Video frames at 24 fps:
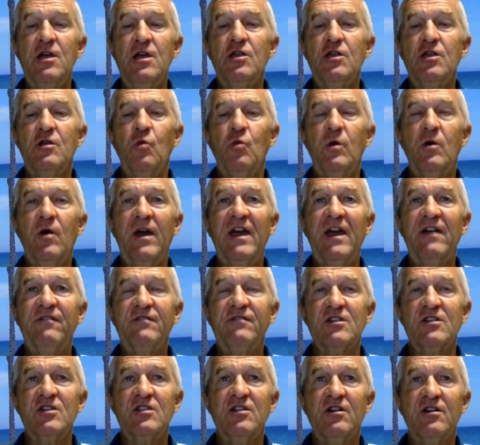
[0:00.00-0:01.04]
You will have to
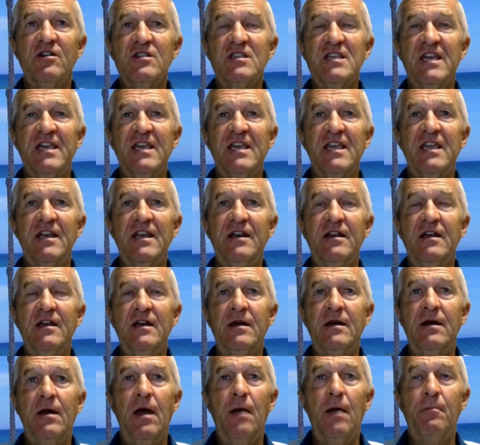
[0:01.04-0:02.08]
start taking
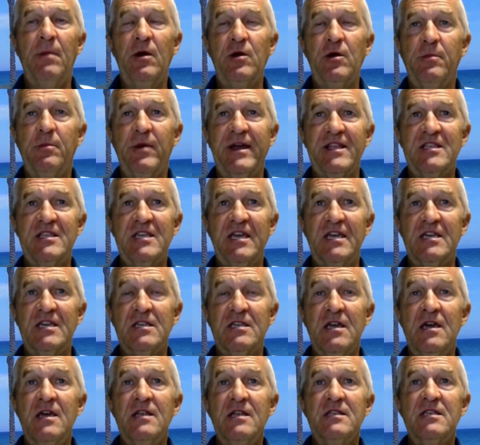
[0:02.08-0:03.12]
a motorbike test
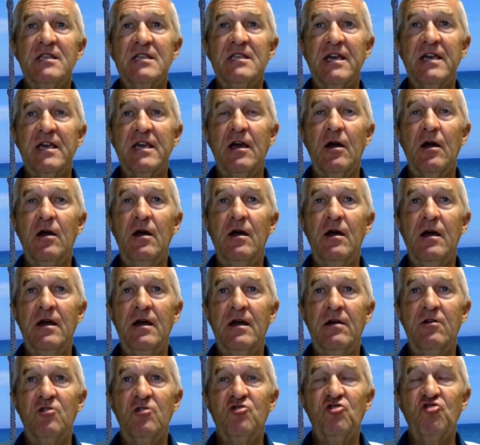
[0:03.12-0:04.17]
to
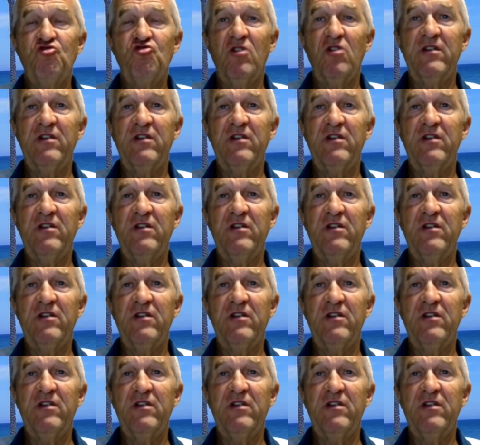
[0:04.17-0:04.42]
drive